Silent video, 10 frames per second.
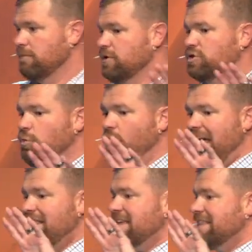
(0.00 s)
But the
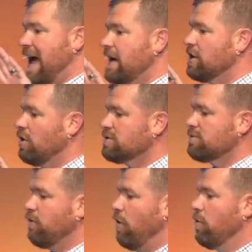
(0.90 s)
way that that goes
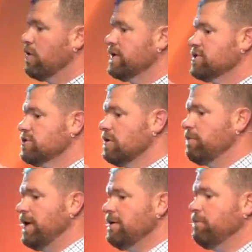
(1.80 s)
forward is through a
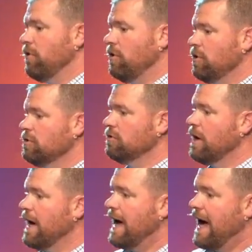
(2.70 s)
people who
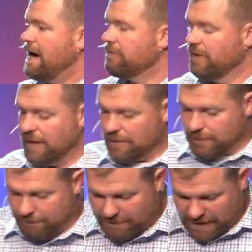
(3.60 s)
have
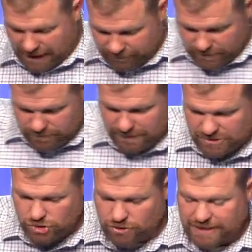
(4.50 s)
been
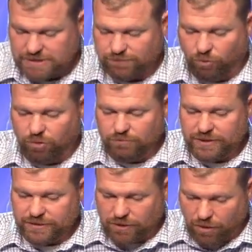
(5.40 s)
transformed
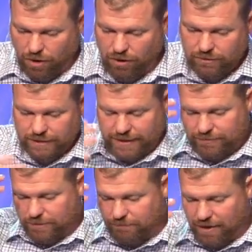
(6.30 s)
in their heart
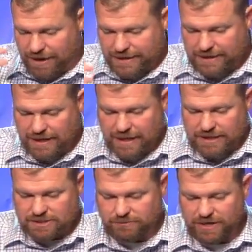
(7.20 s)
and their mind to